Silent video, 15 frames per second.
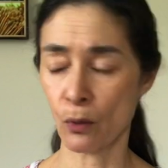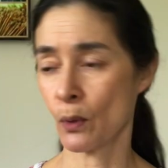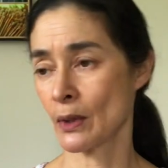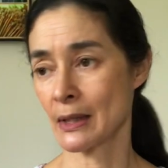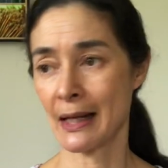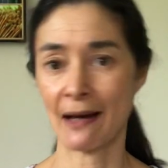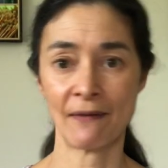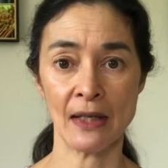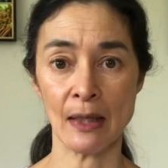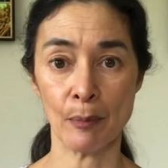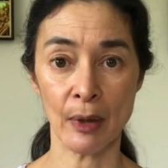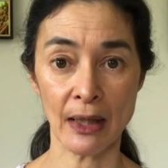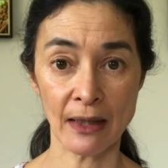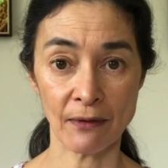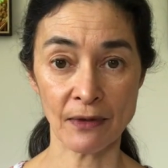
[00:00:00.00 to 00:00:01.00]
want to have any
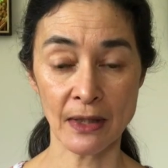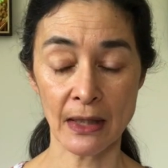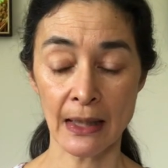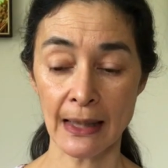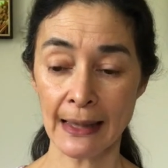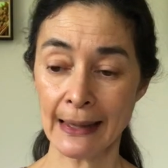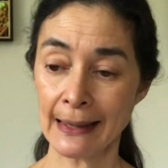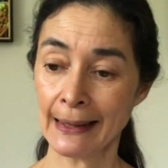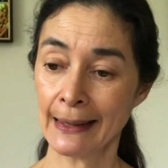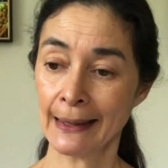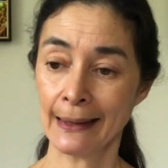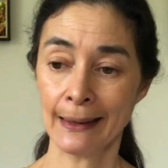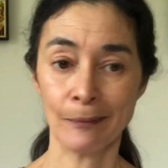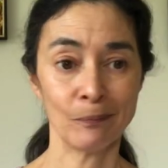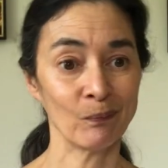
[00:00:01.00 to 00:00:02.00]
beliefs.
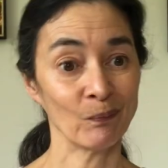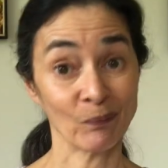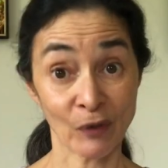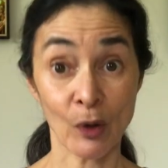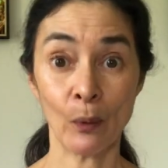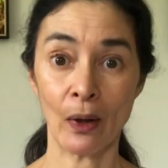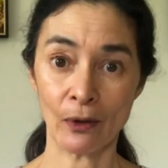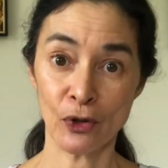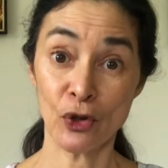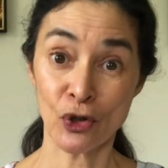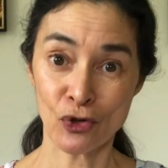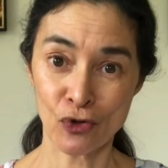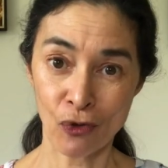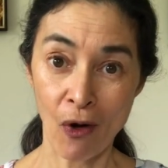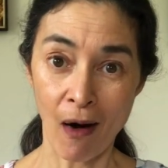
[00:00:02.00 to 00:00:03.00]
Well, you can
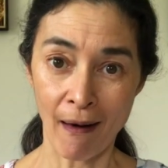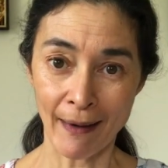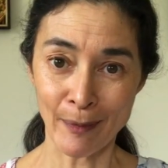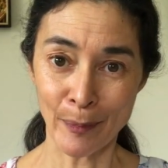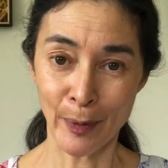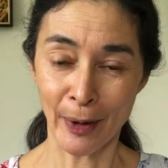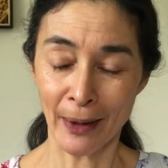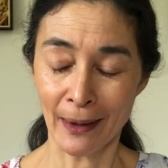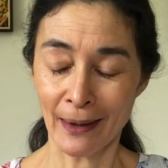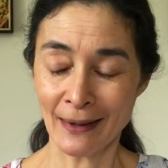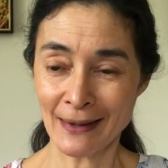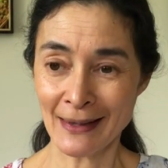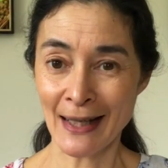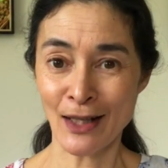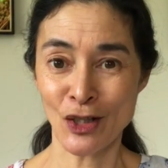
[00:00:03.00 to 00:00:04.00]
try, but
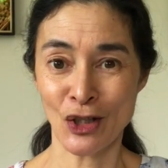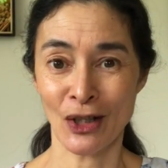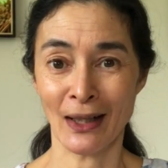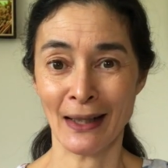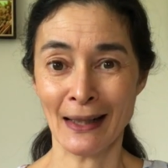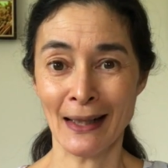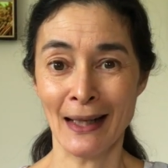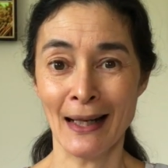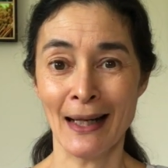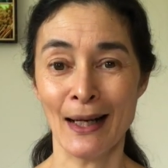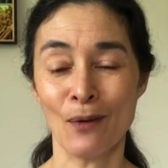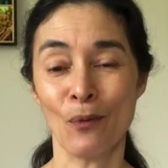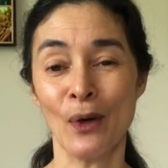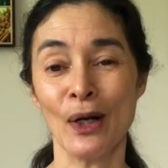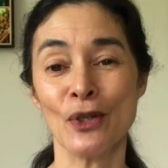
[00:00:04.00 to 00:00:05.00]
essentially
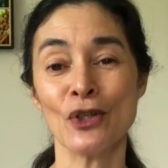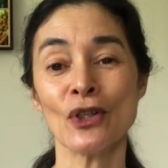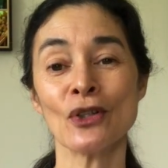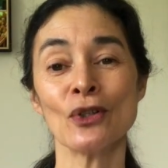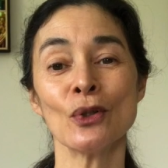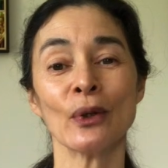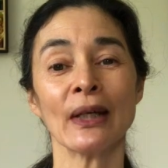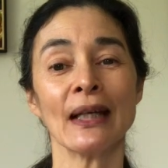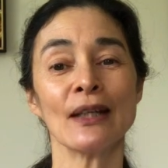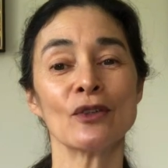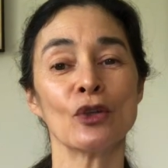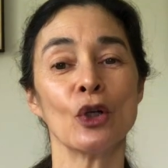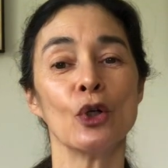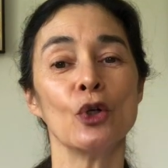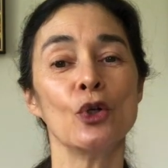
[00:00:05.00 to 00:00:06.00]
we're just looking
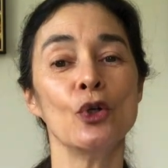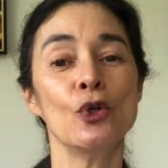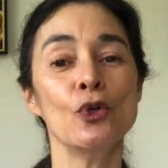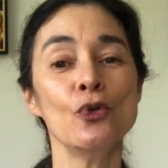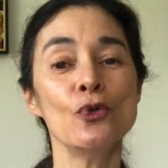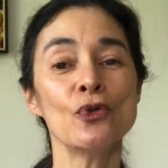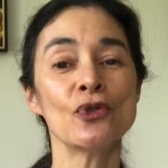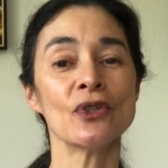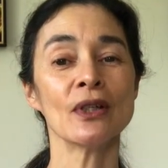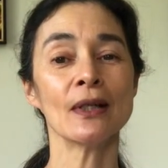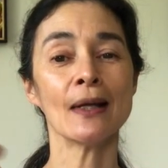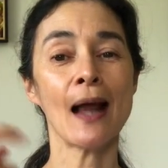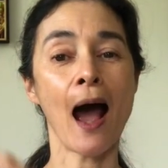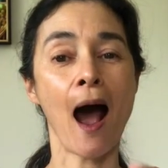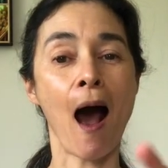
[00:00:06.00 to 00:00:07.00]
to
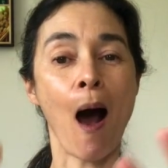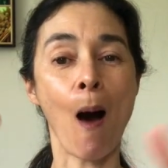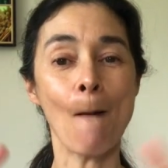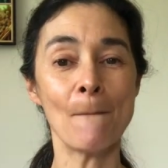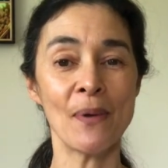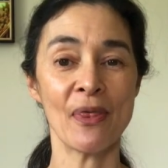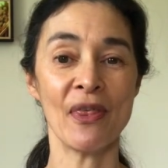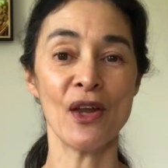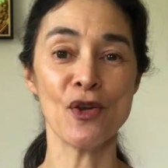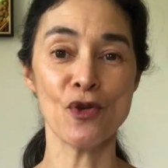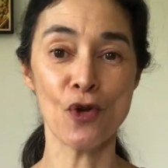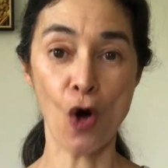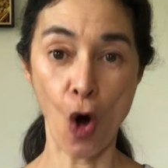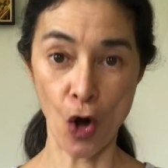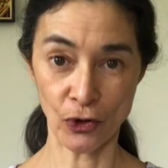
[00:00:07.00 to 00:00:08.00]
loosen up the
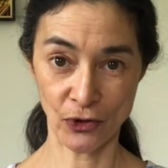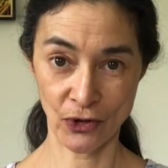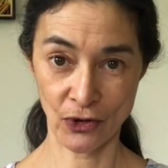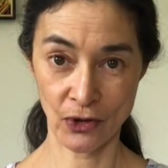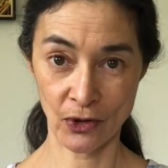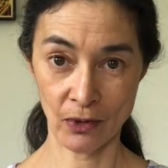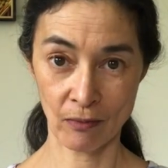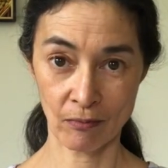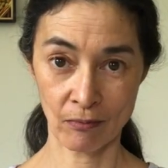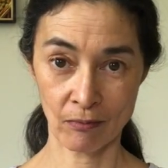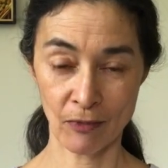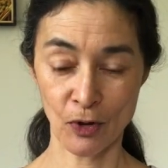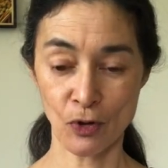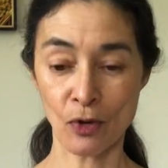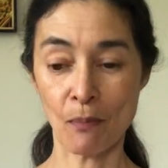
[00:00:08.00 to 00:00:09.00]
knots.
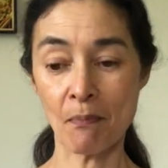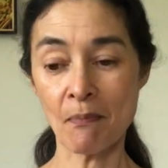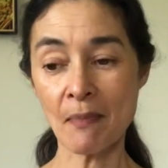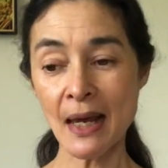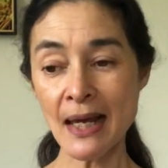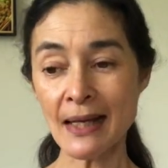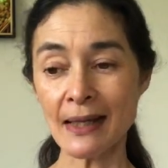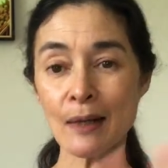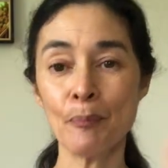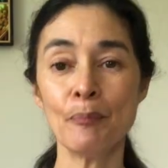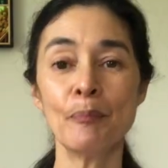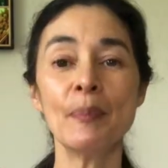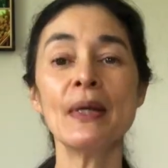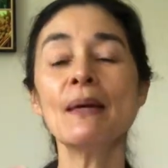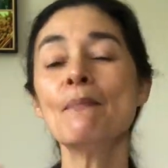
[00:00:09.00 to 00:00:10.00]
So to make it a
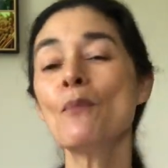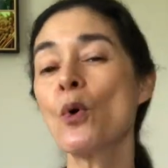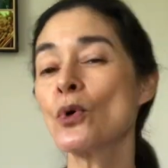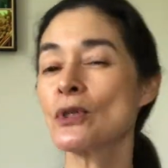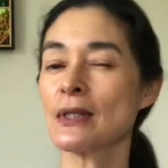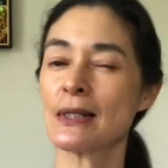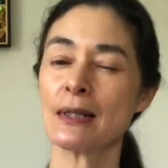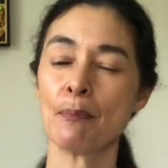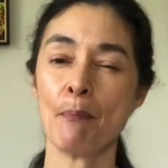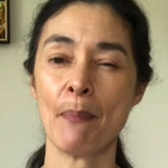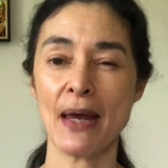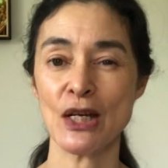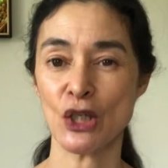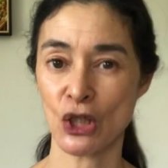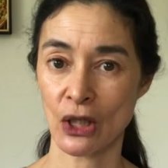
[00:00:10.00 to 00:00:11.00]
bit more
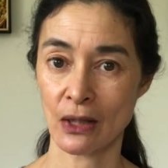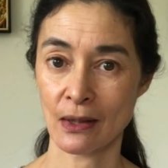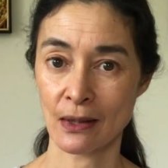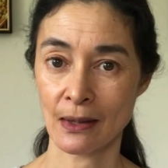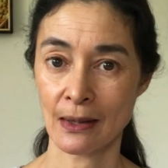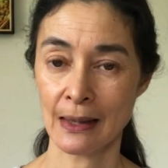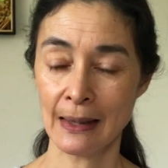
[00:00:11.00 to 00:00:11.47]
spacious.